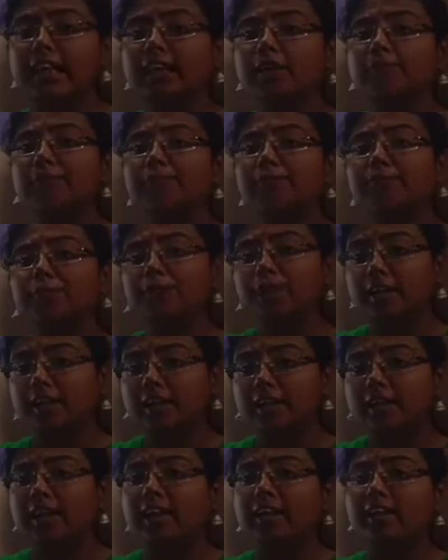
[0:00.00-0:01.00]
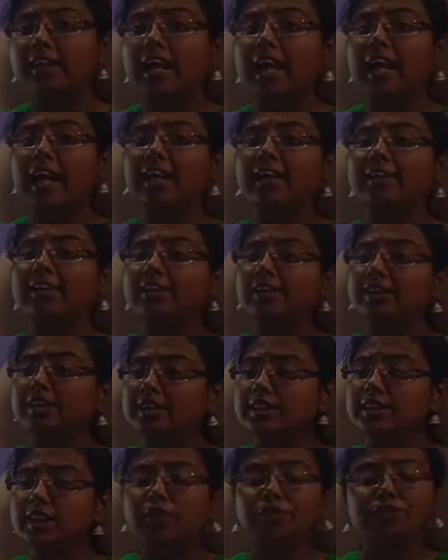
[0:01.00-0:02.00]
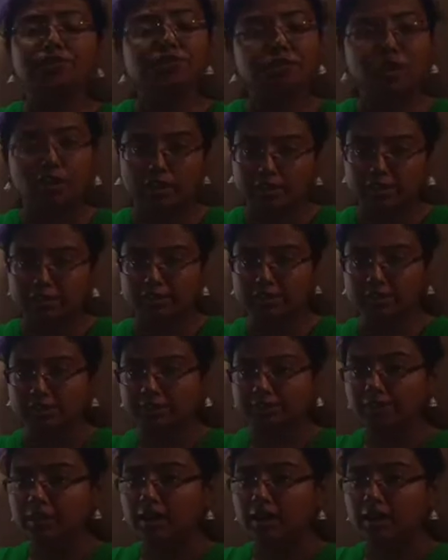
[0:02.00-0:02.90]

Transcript: in protected and reserve forest?